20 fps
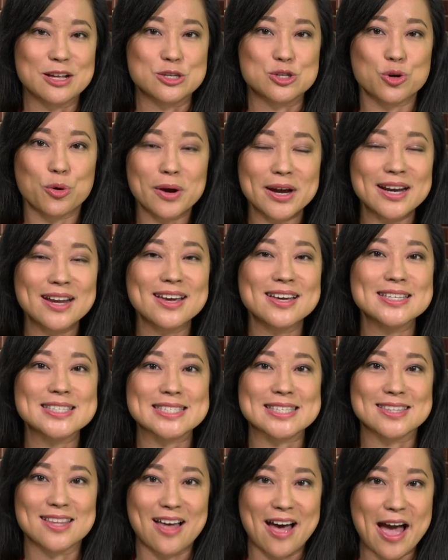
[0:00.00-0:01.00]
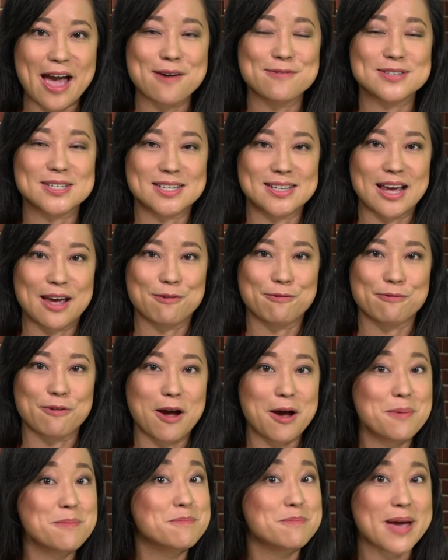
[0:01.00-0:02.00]
Joining us live today
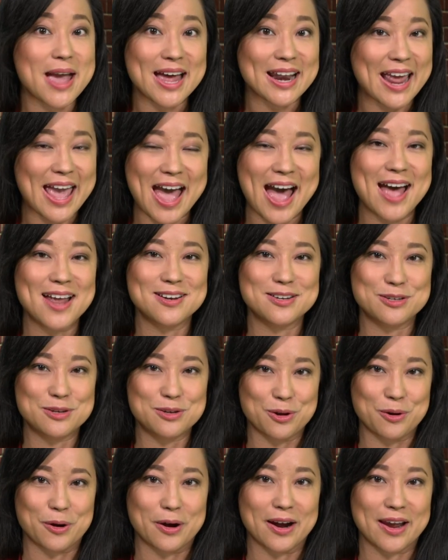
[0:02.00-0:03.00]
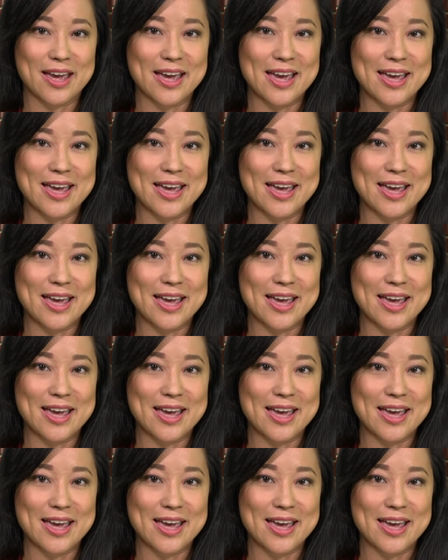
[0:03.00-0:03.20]
from Manhattan, New York